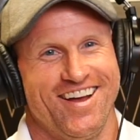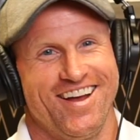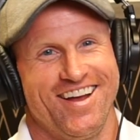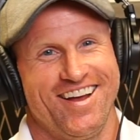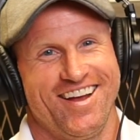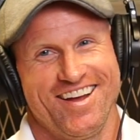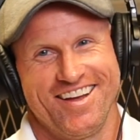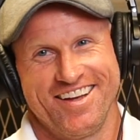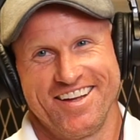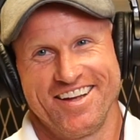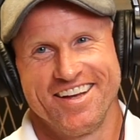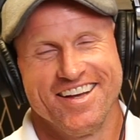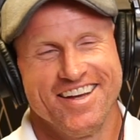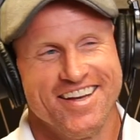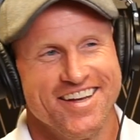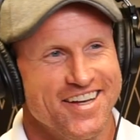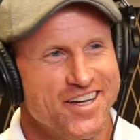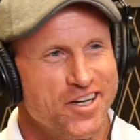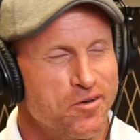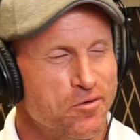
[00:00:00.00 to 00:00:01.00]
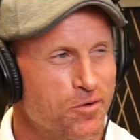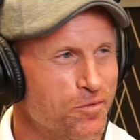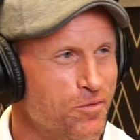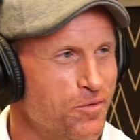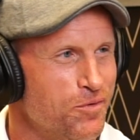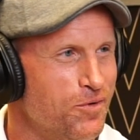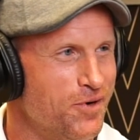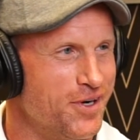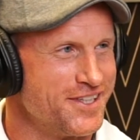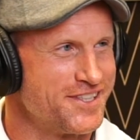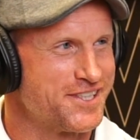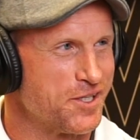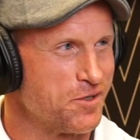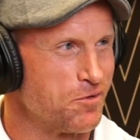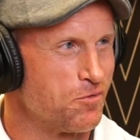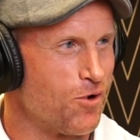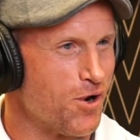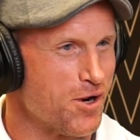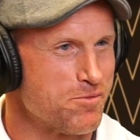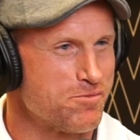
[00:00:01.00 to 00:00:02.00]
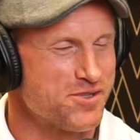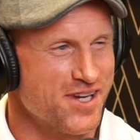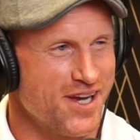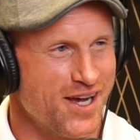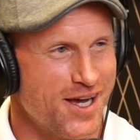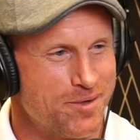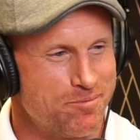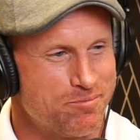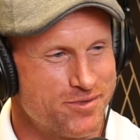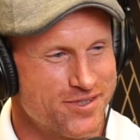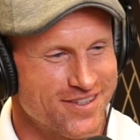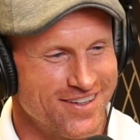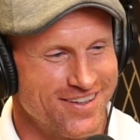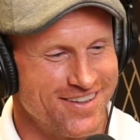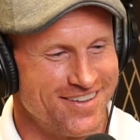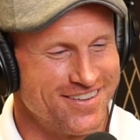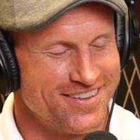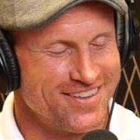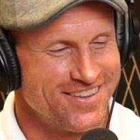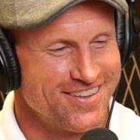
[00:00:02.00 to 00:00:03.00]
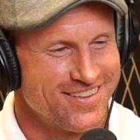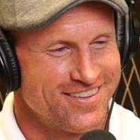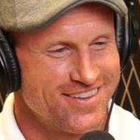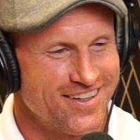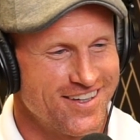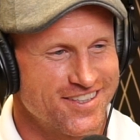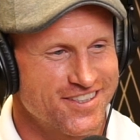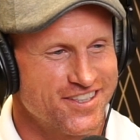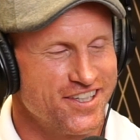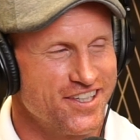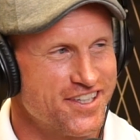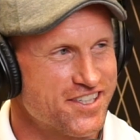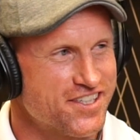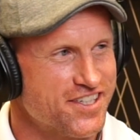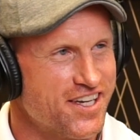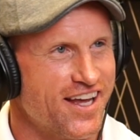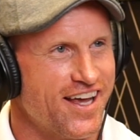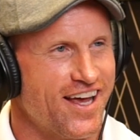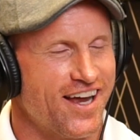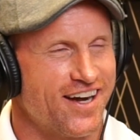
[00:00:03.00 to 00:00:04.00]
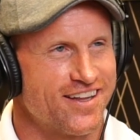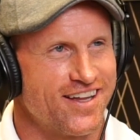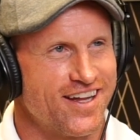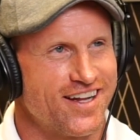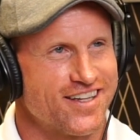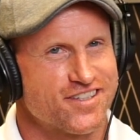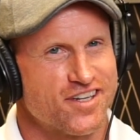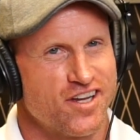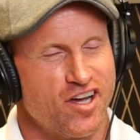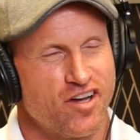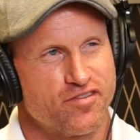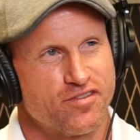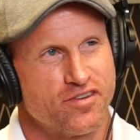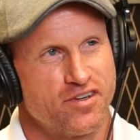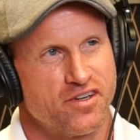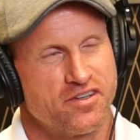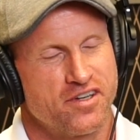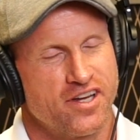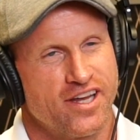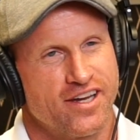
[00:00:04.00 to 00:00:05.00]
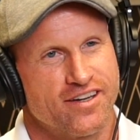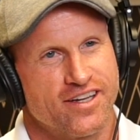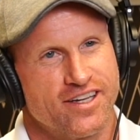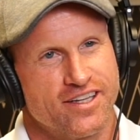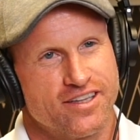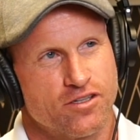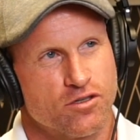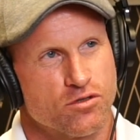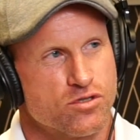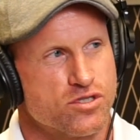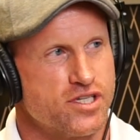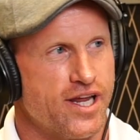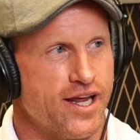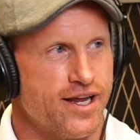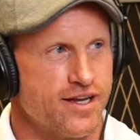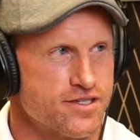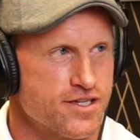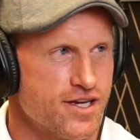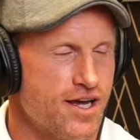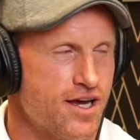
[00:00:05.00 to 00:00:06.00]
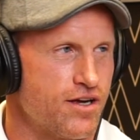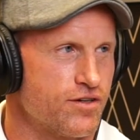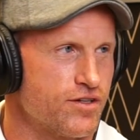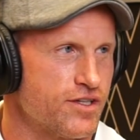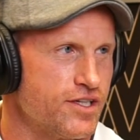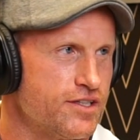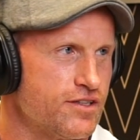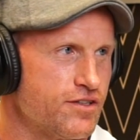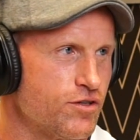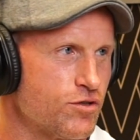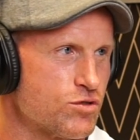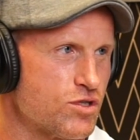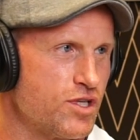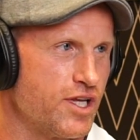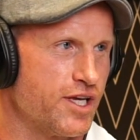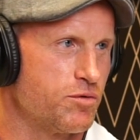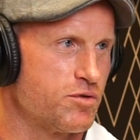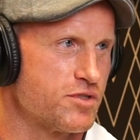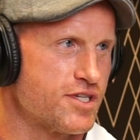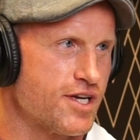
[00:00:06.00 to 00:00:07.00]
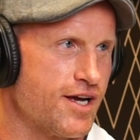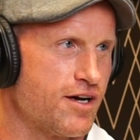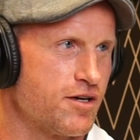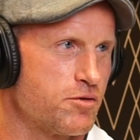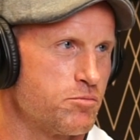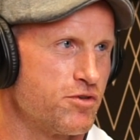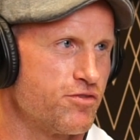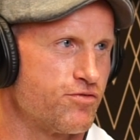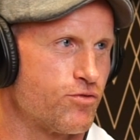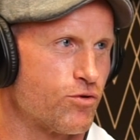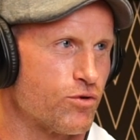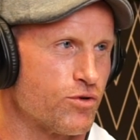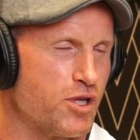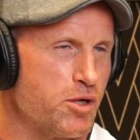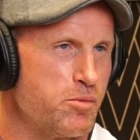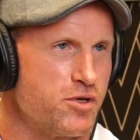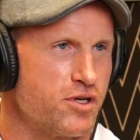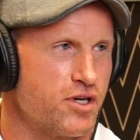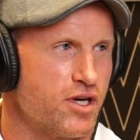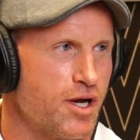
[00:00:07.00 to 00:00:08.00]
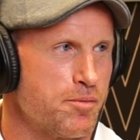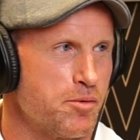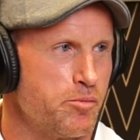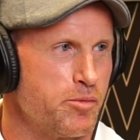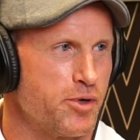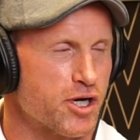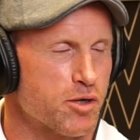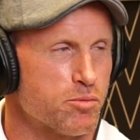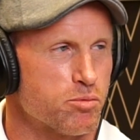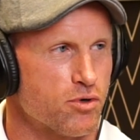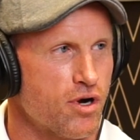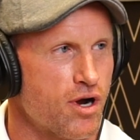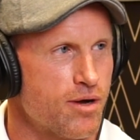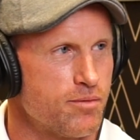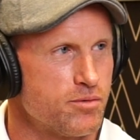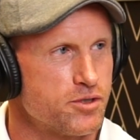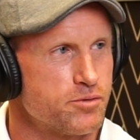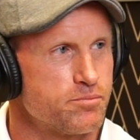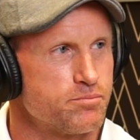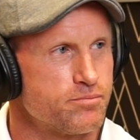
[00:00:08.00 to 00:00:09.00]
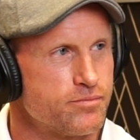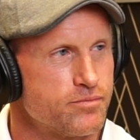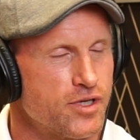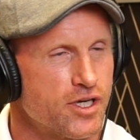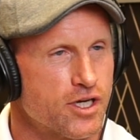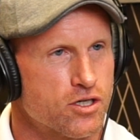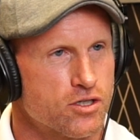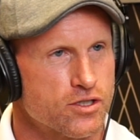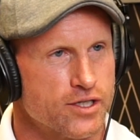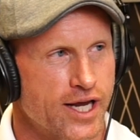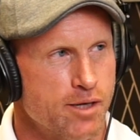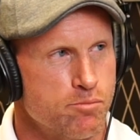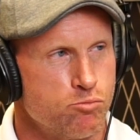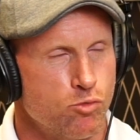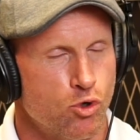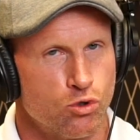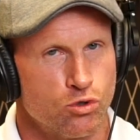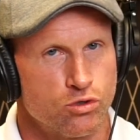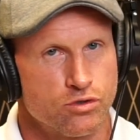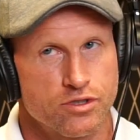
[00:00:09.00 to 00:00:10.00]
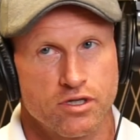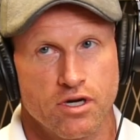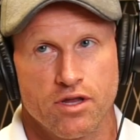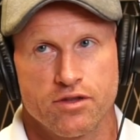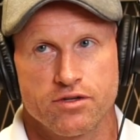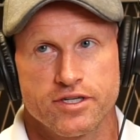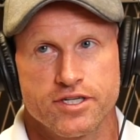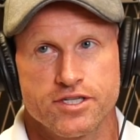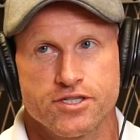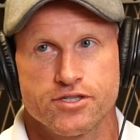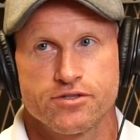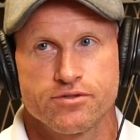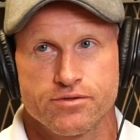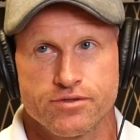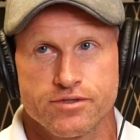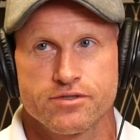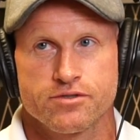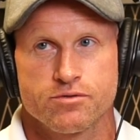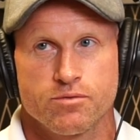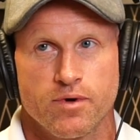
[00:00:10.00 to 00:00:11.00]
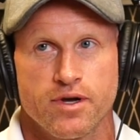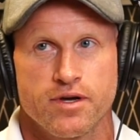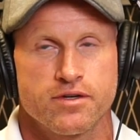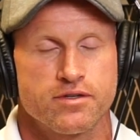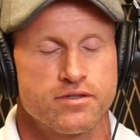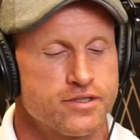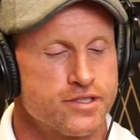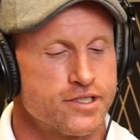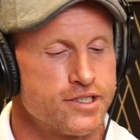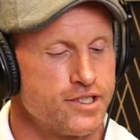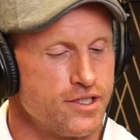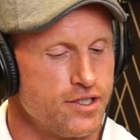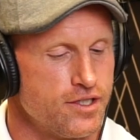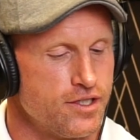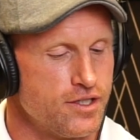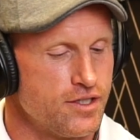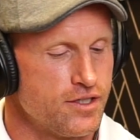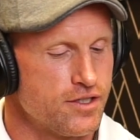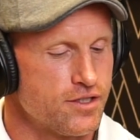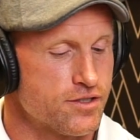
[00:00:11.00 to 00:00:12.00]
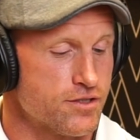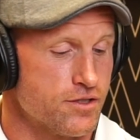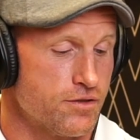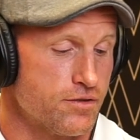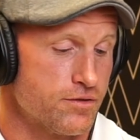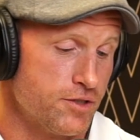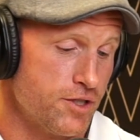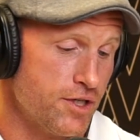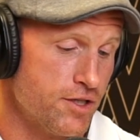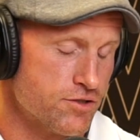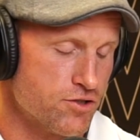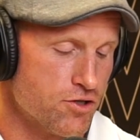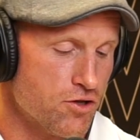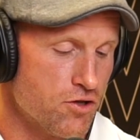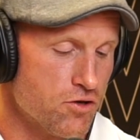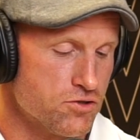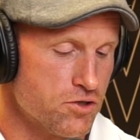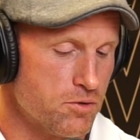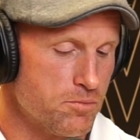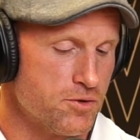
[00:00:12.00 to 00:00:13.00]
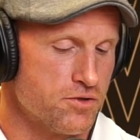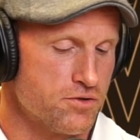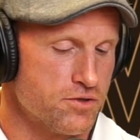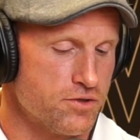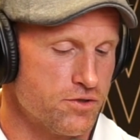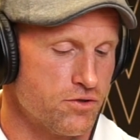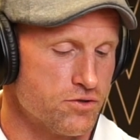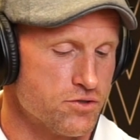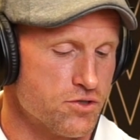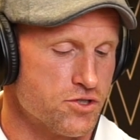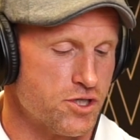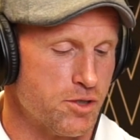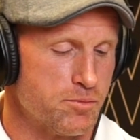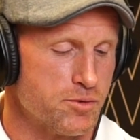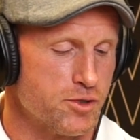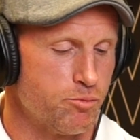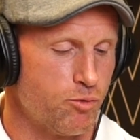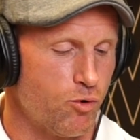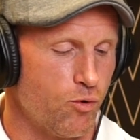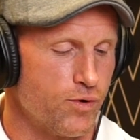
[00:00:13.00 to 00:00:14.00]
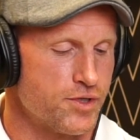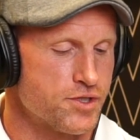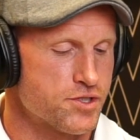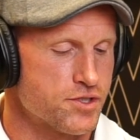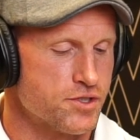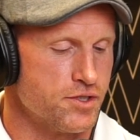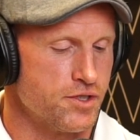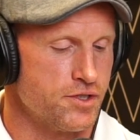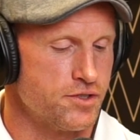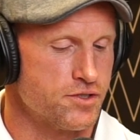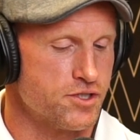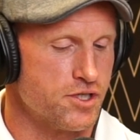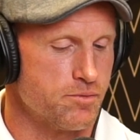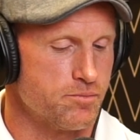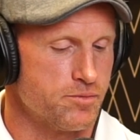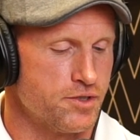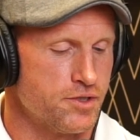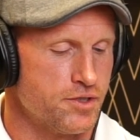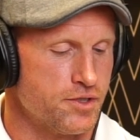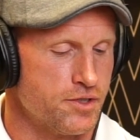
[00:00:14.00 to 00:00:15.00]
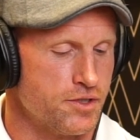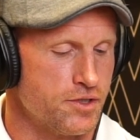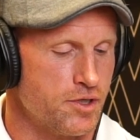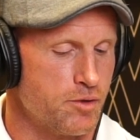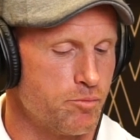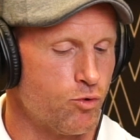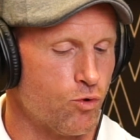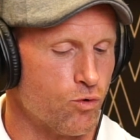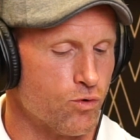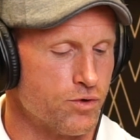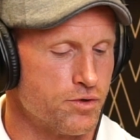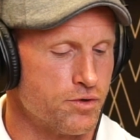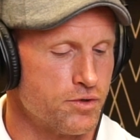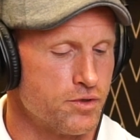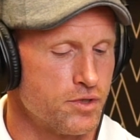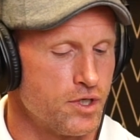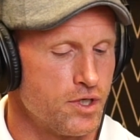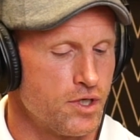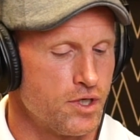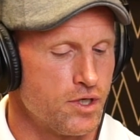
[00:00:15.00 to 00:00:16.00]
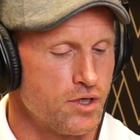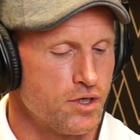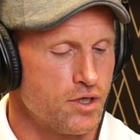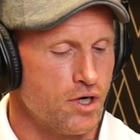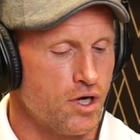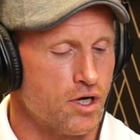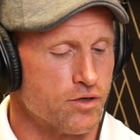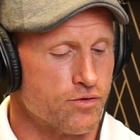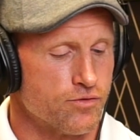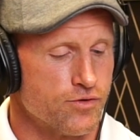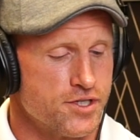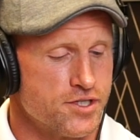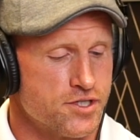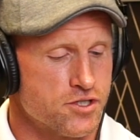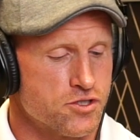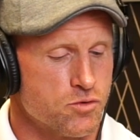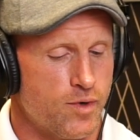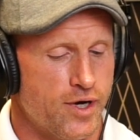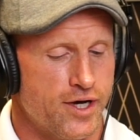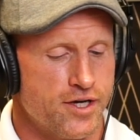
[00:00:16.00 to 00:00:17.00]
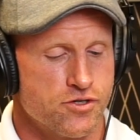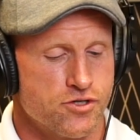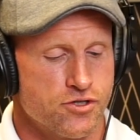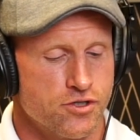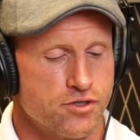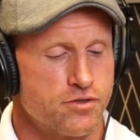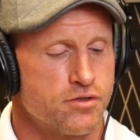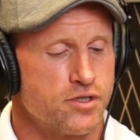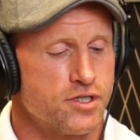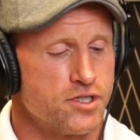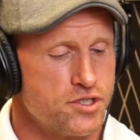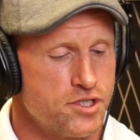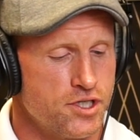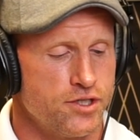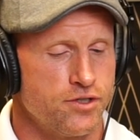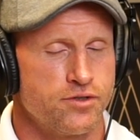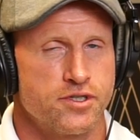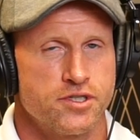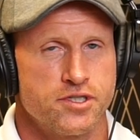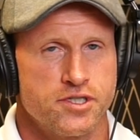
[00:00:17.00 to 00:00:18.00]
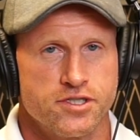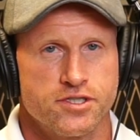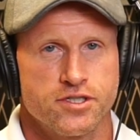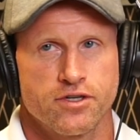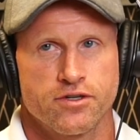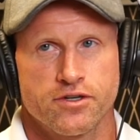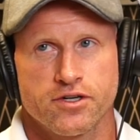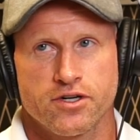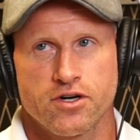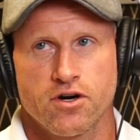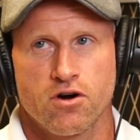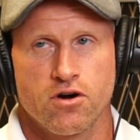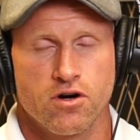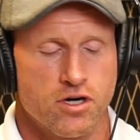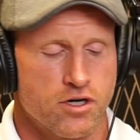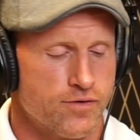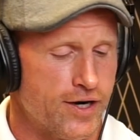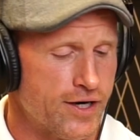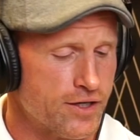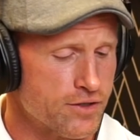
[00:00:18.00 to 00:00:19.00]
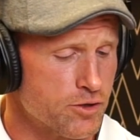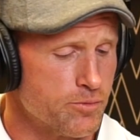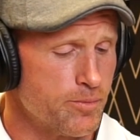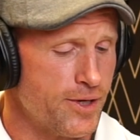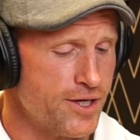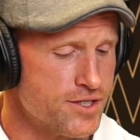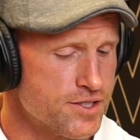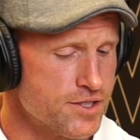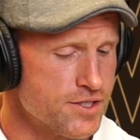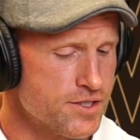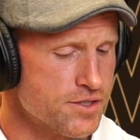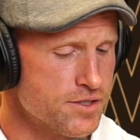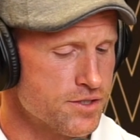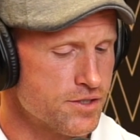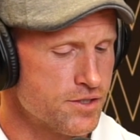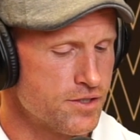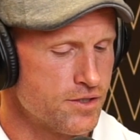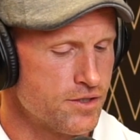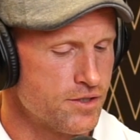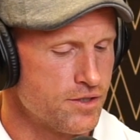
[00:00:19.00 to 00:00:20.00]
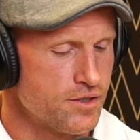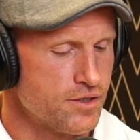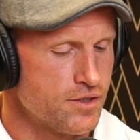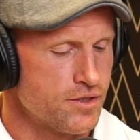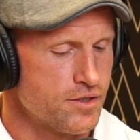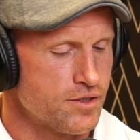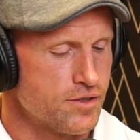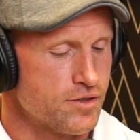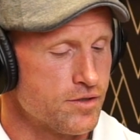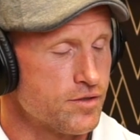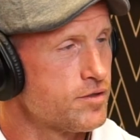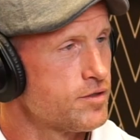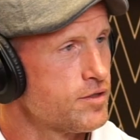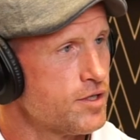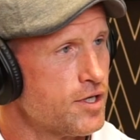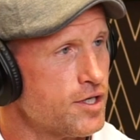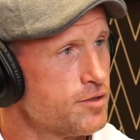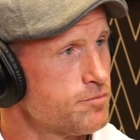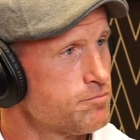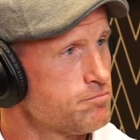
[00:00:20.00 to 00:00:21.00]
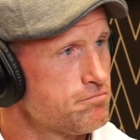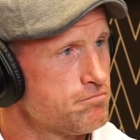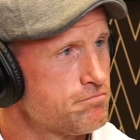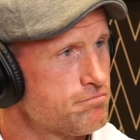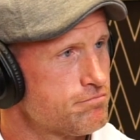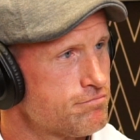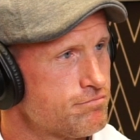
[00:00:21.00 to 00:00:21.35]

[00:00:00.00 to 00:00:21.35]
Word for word: well, once it warms up, so it's good to stay ahead of that stuff and and get those stains out, get those liquids out before they become a bigger problem and create mold and other issues as well. Mm -hmm. So yeah, so those some of the, those are some of the points and some of the important uh, reasons why you should continue to detail your car on a regular basis. Um,